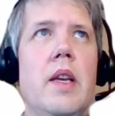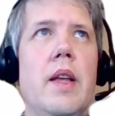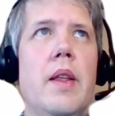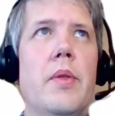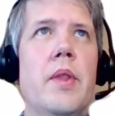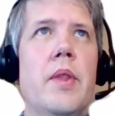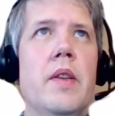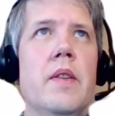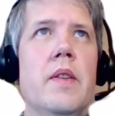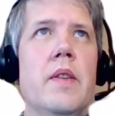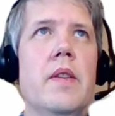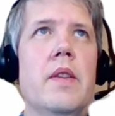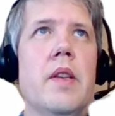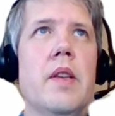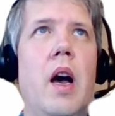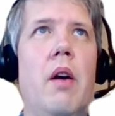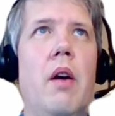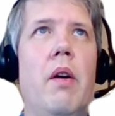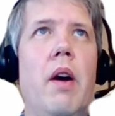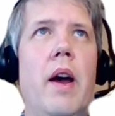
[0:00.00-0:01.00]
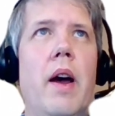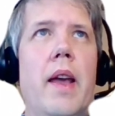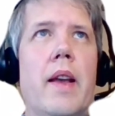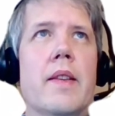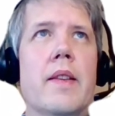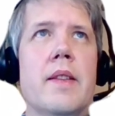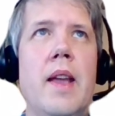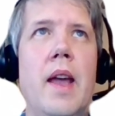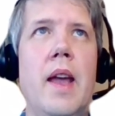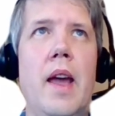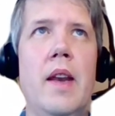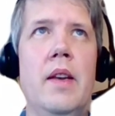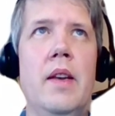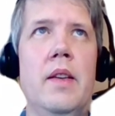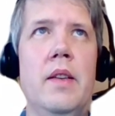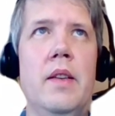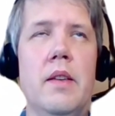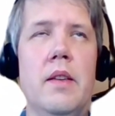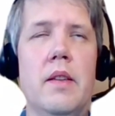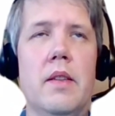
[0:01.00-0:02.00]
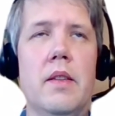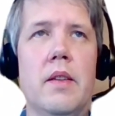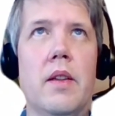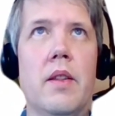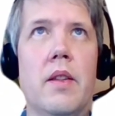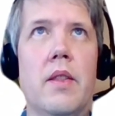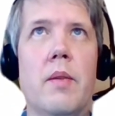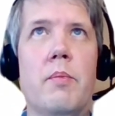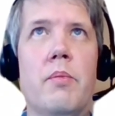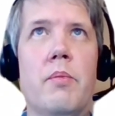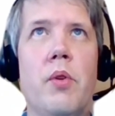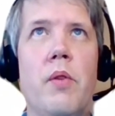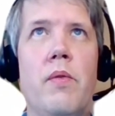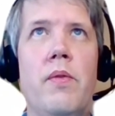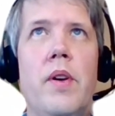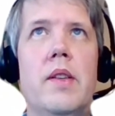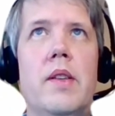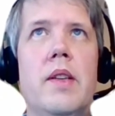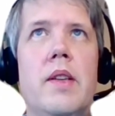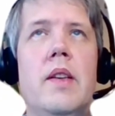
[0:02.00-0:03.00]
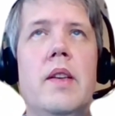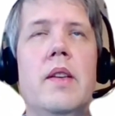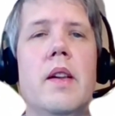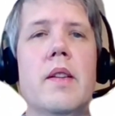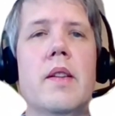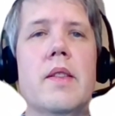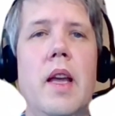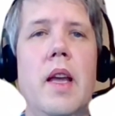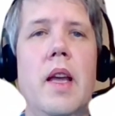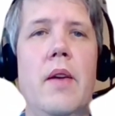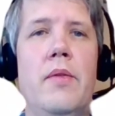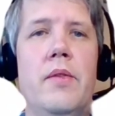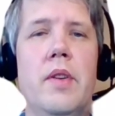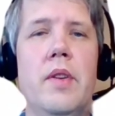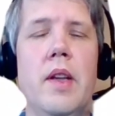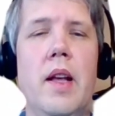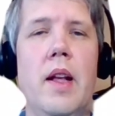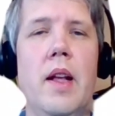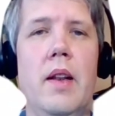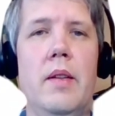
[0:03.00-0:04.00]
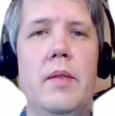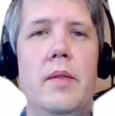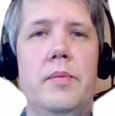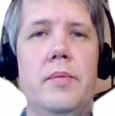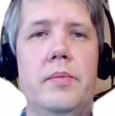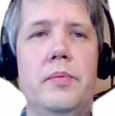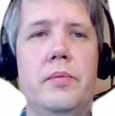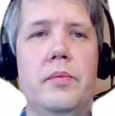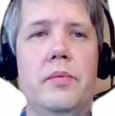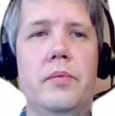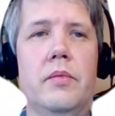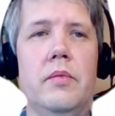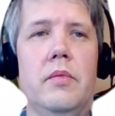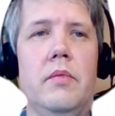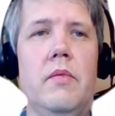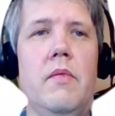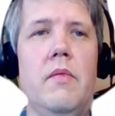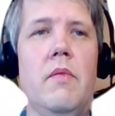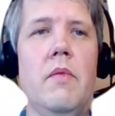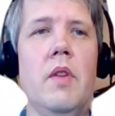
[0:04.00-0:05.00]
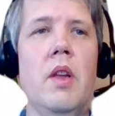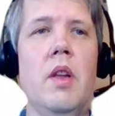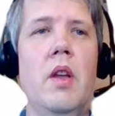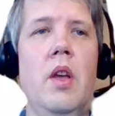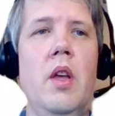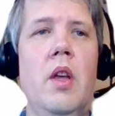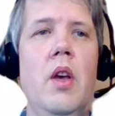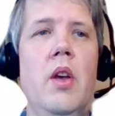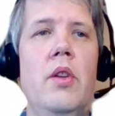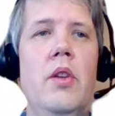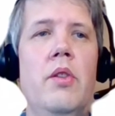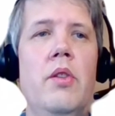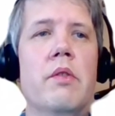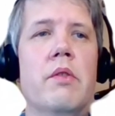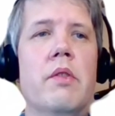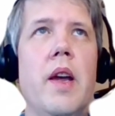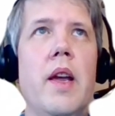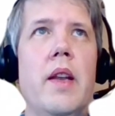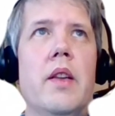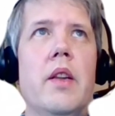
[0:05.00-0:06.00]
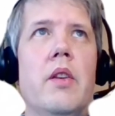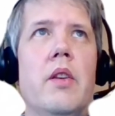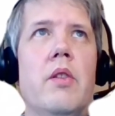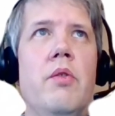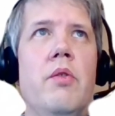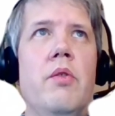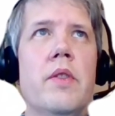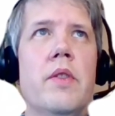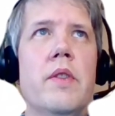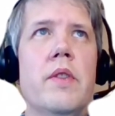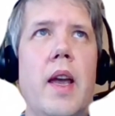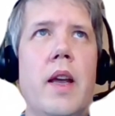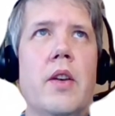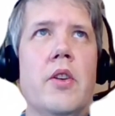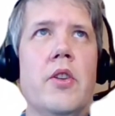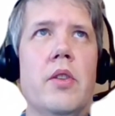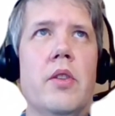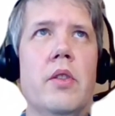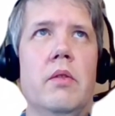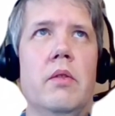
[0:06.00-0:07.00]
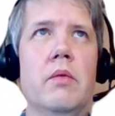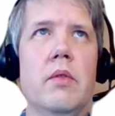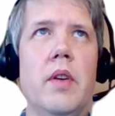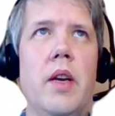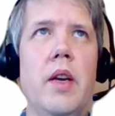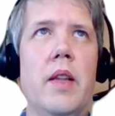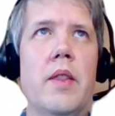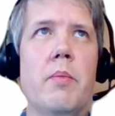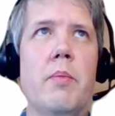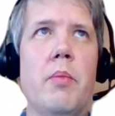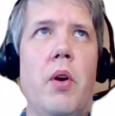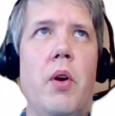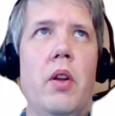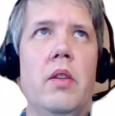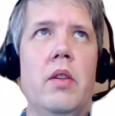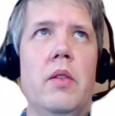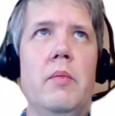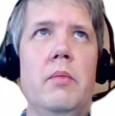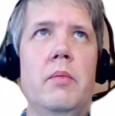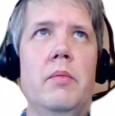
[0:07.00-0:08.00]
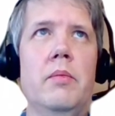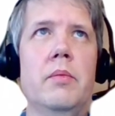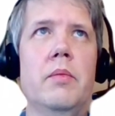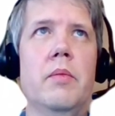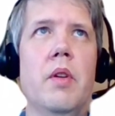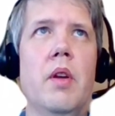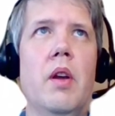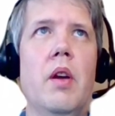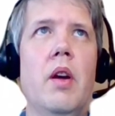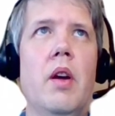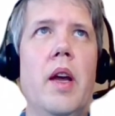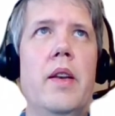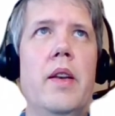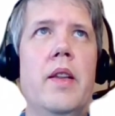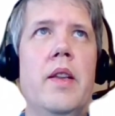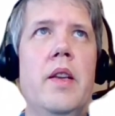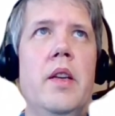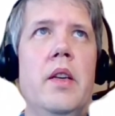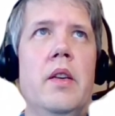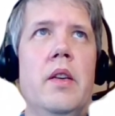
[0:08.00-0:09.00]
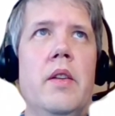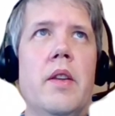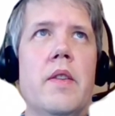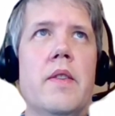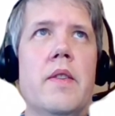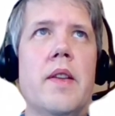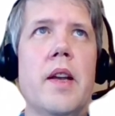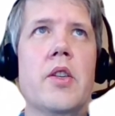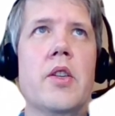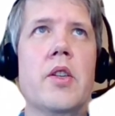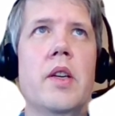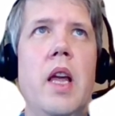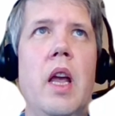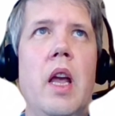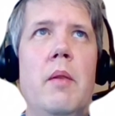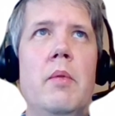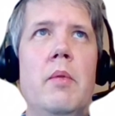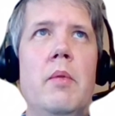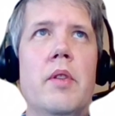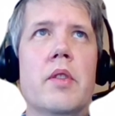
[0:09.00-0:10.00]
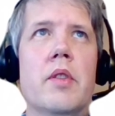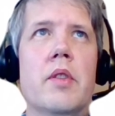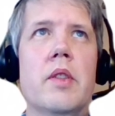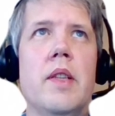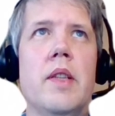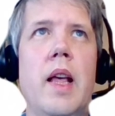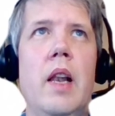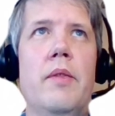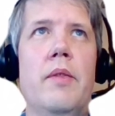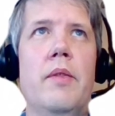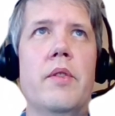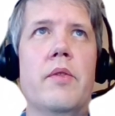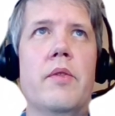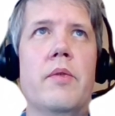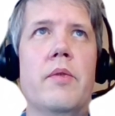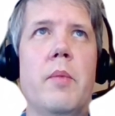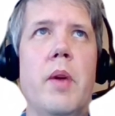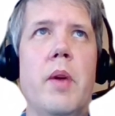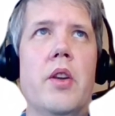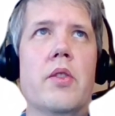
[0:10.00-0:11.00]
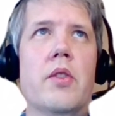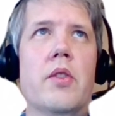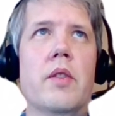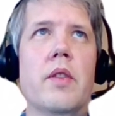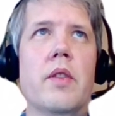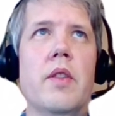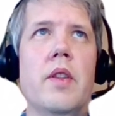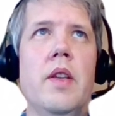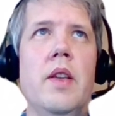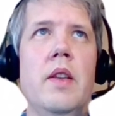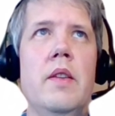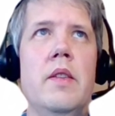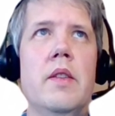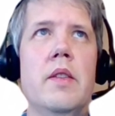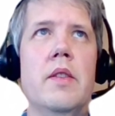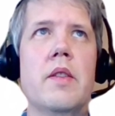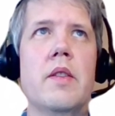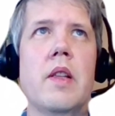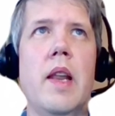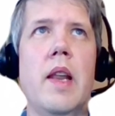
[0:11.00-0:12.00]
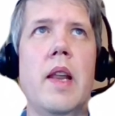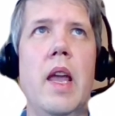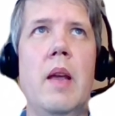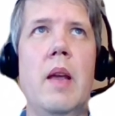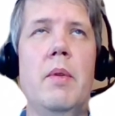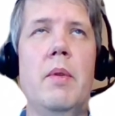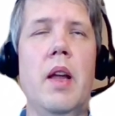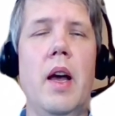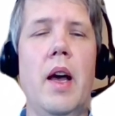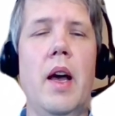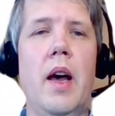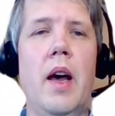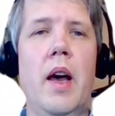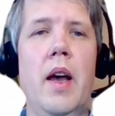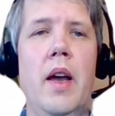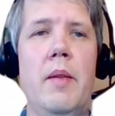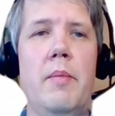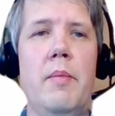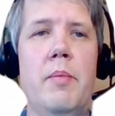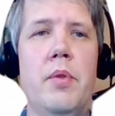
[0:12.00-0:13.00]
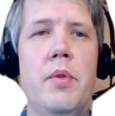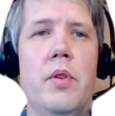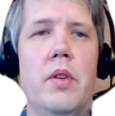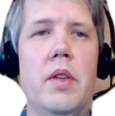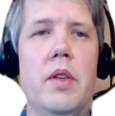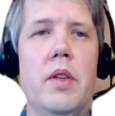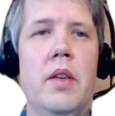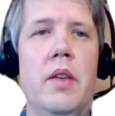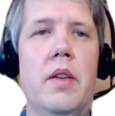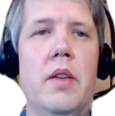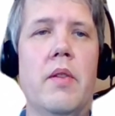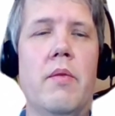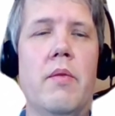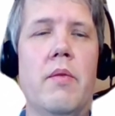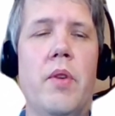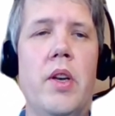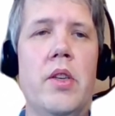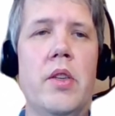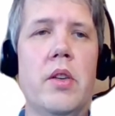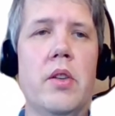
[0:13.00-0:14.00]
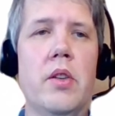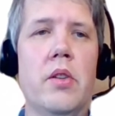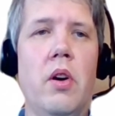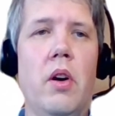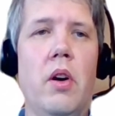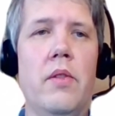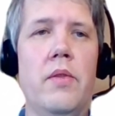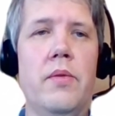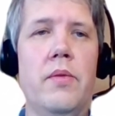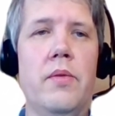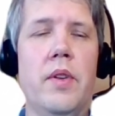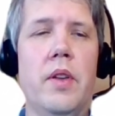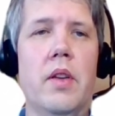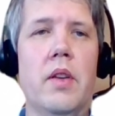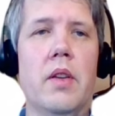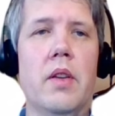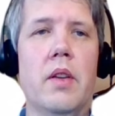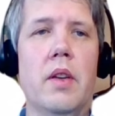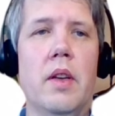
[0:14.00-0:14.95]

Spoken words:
This is how I extended the profile details FTL. You create a new section at the bottom, and here the section label is the delf information. This is the label I put in the widget config